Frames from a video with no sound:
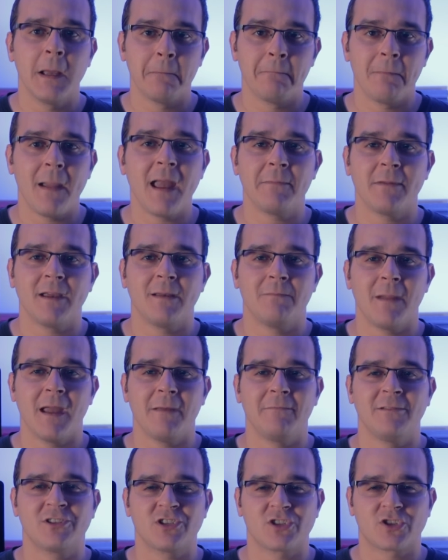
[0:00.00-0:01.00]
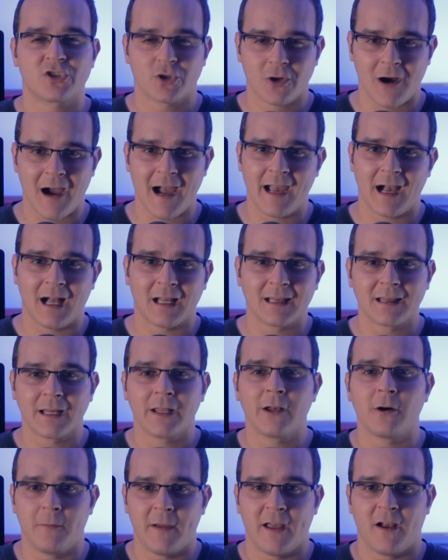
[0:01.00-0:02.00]
Maybe just try a
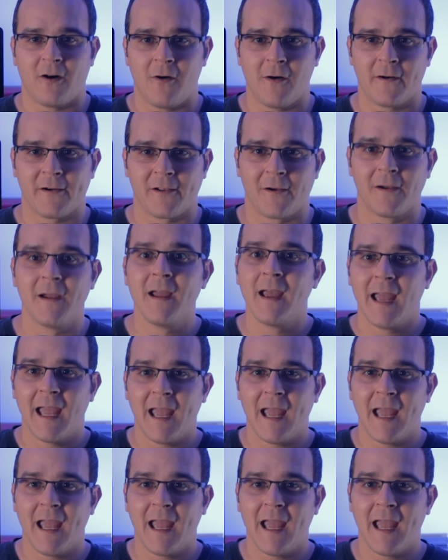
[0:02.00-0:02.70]
little bit harder